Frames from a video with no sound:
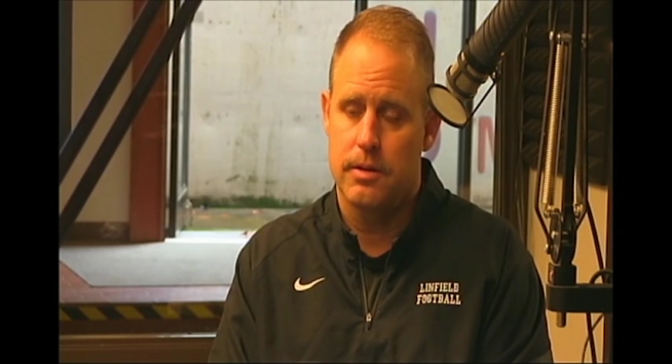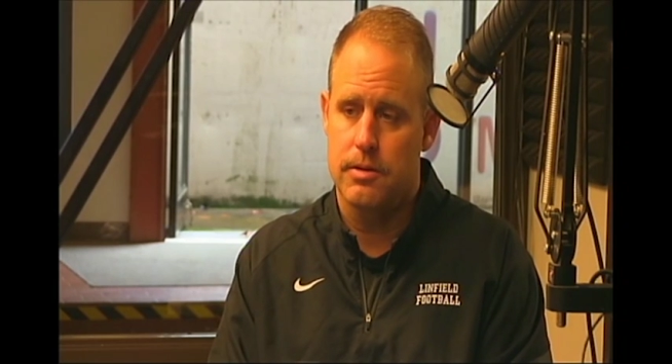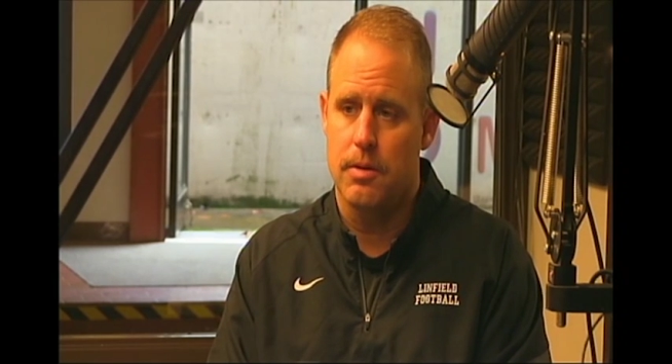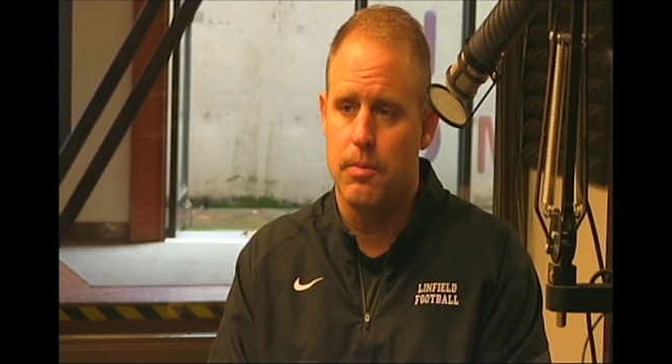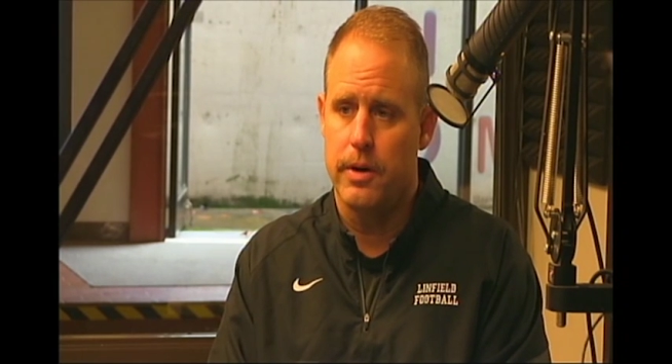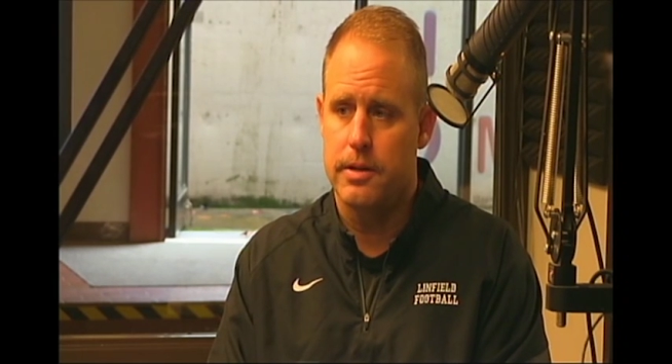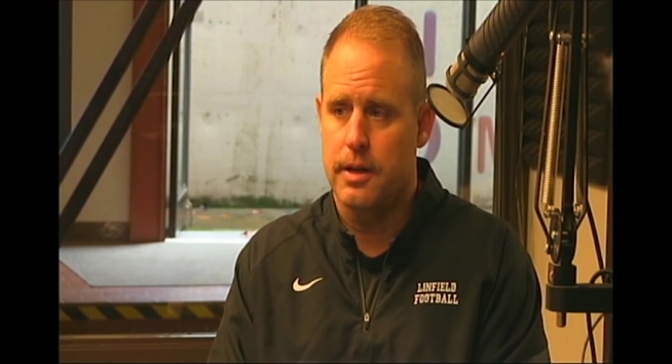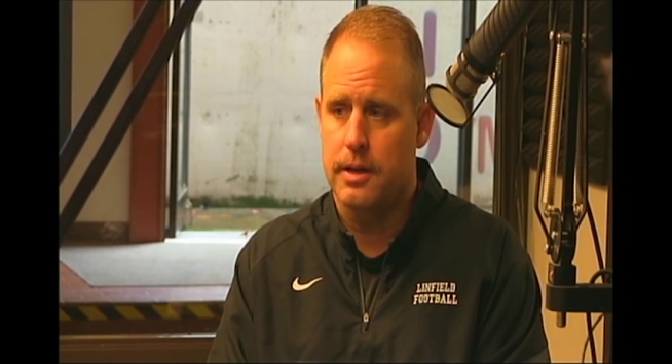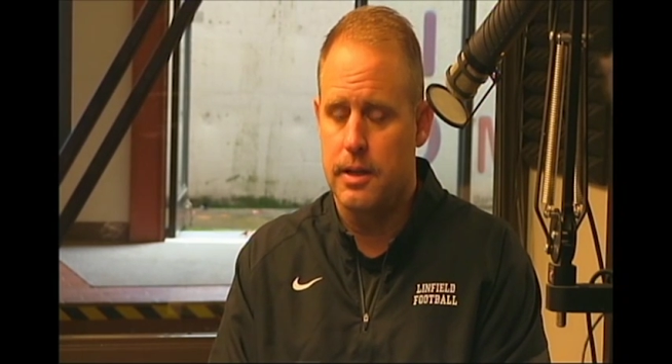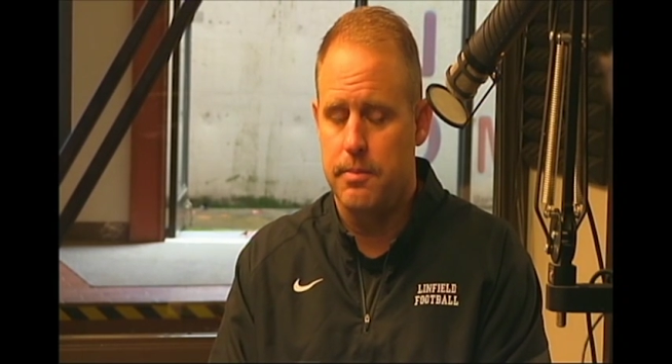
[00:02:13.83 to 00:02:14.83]
and you're seeing
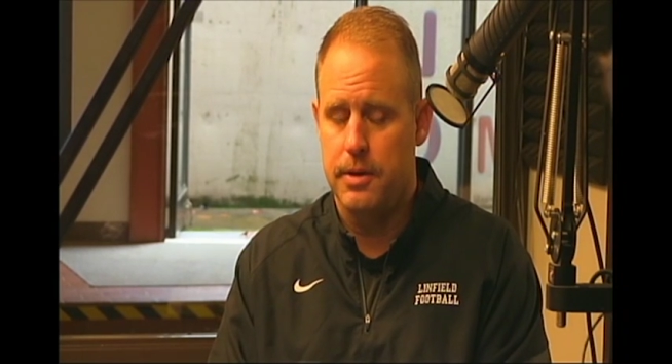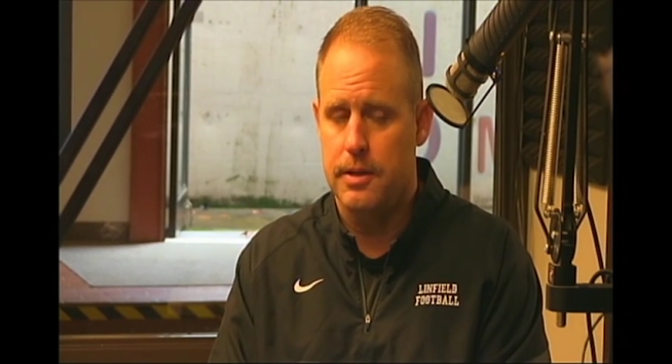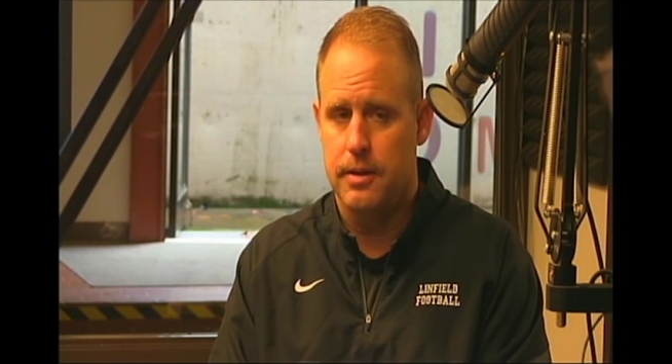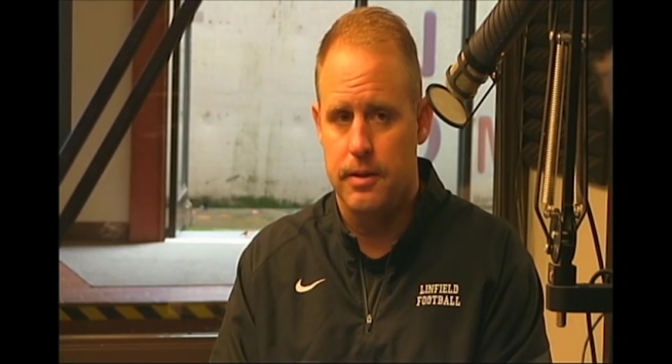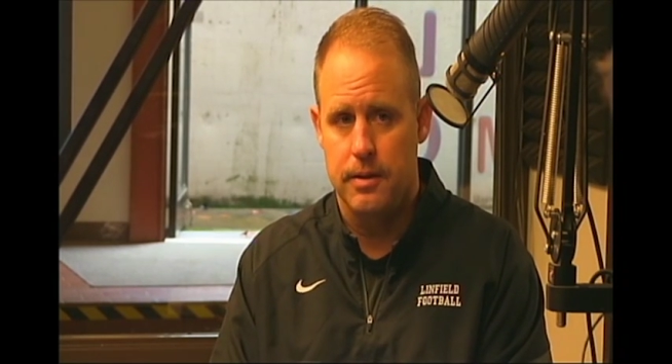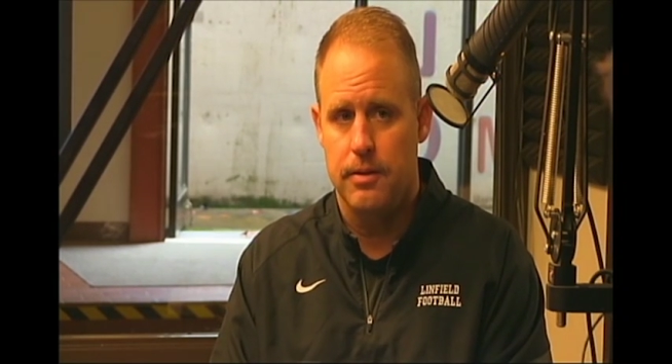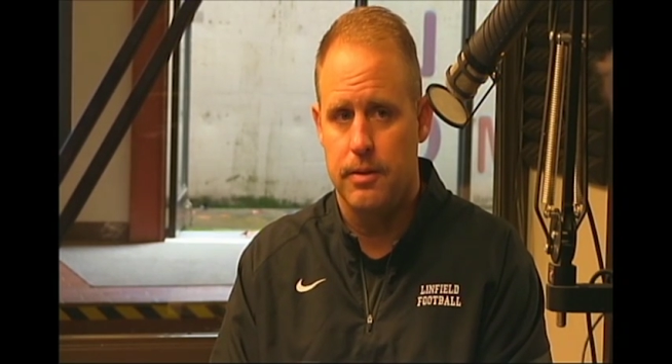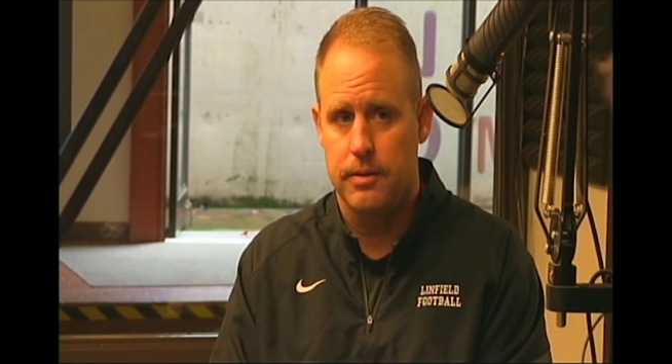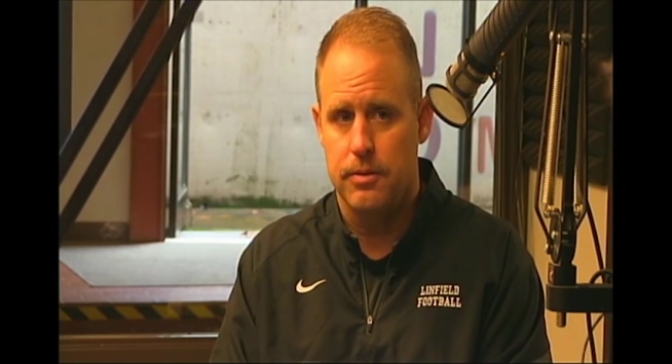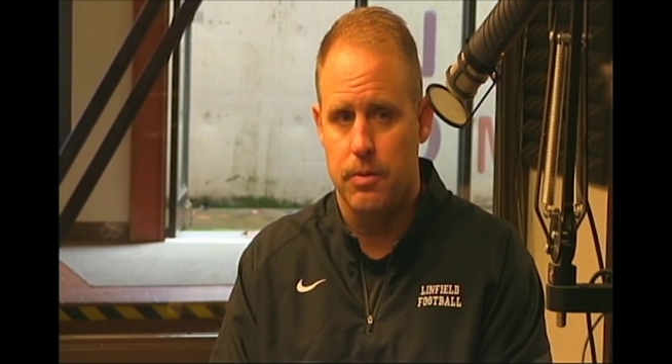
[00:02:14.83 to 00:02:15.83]
his explosiveness
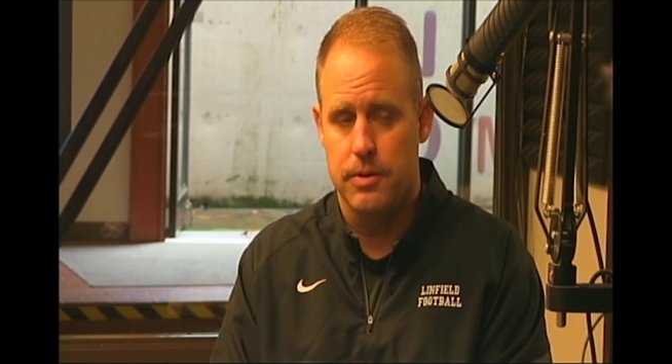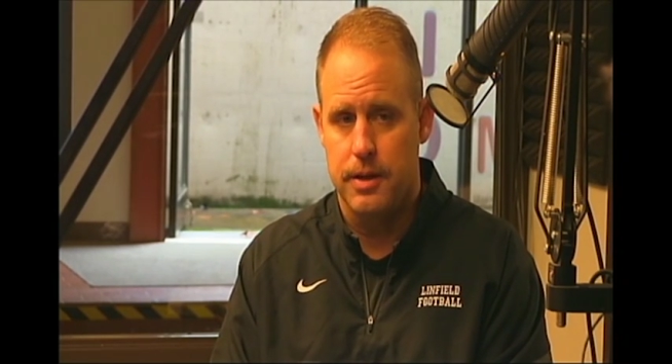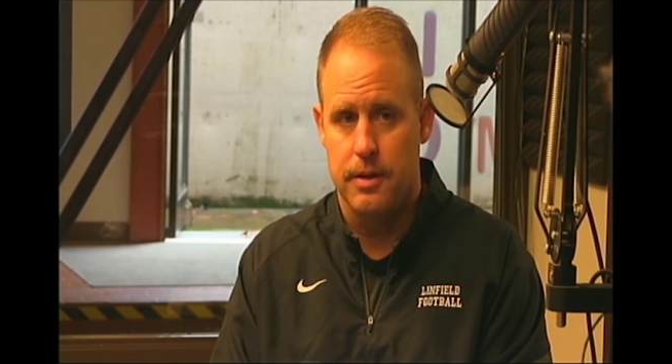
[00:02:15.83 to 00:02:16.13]
come back